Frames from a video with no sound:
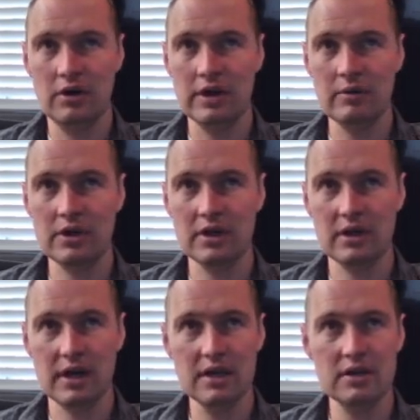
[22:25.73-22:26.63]
Oh, that works
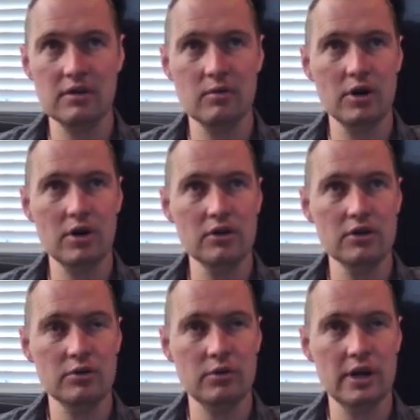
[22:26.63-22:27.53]
out nice.
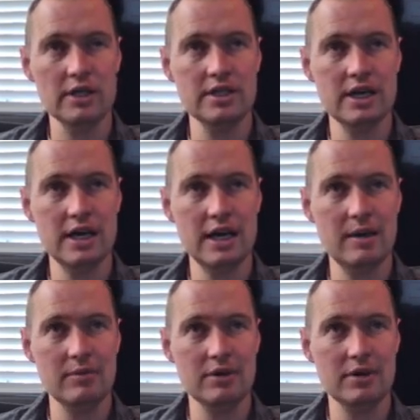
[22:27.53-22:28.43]
Well, 3
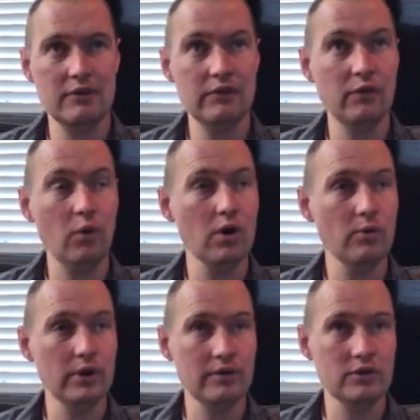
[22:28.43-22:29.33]
times
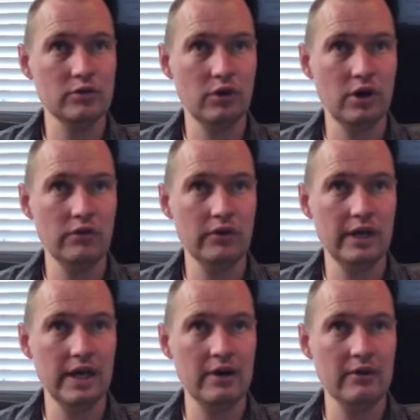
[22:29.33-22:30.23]
4 will give you
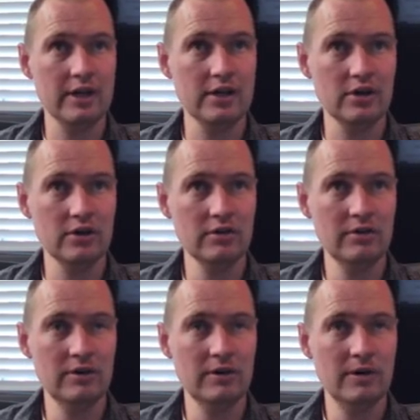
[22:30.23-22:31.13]
12. And how do I know?